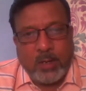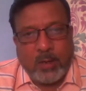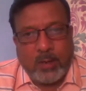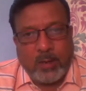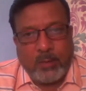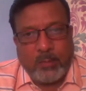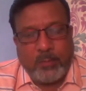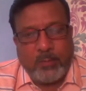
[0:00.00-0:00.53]

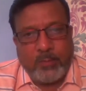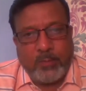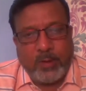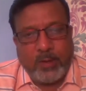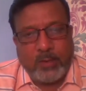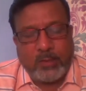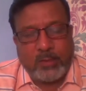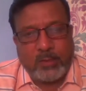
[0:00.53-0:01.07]

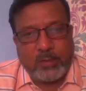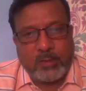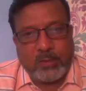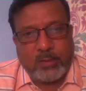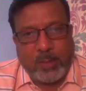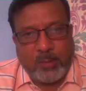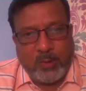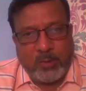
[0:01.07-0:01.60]

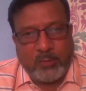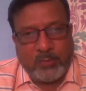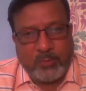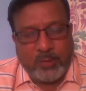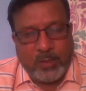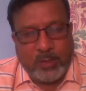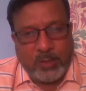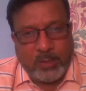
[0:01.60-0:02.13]
Some of
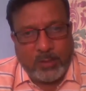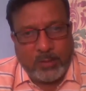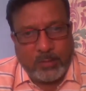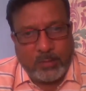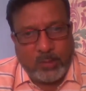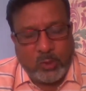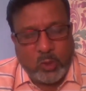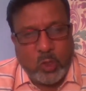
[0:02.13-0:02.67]

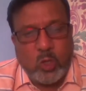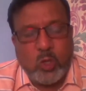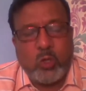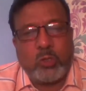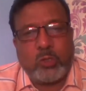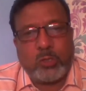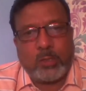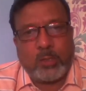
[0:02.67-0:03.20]
the
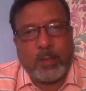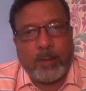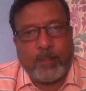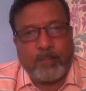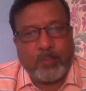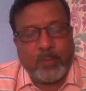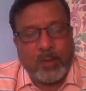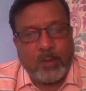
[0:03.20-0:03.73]
schools
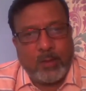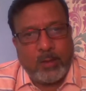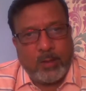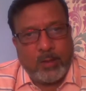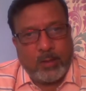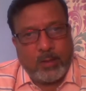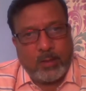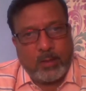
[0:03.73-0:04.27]

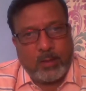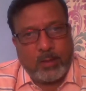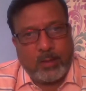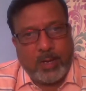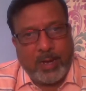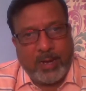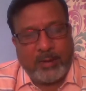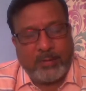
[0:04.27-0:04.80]

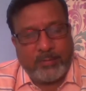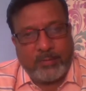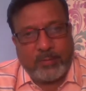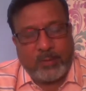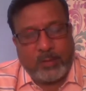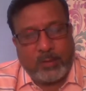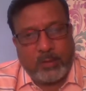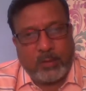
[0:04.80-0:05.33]
have
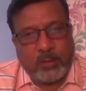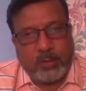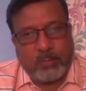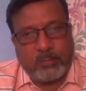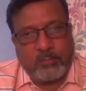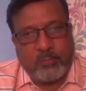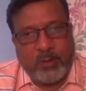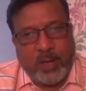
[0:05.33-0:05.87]

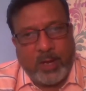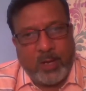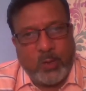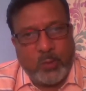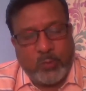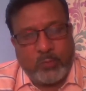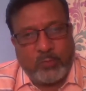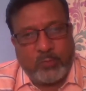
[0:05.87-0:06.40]

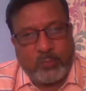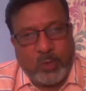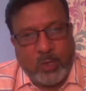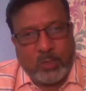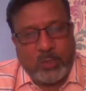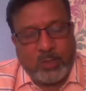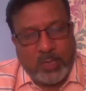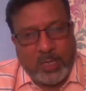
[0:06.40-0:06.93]
value
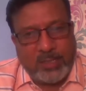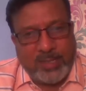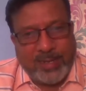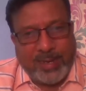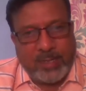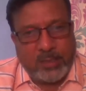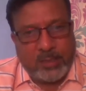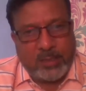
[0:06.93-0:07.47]
moral science
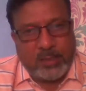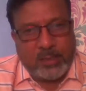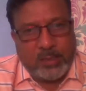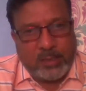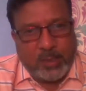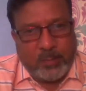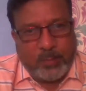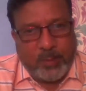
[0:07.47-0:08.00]
classes as
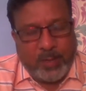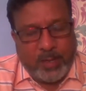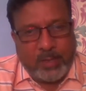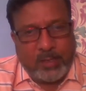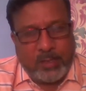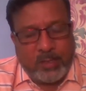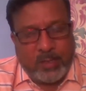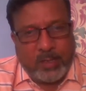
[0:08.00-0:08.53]
a
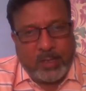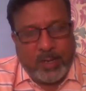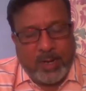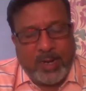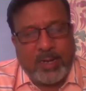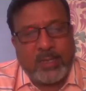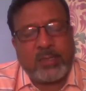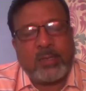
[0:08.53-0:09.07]
separate
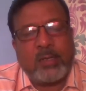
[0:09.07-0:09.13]
class,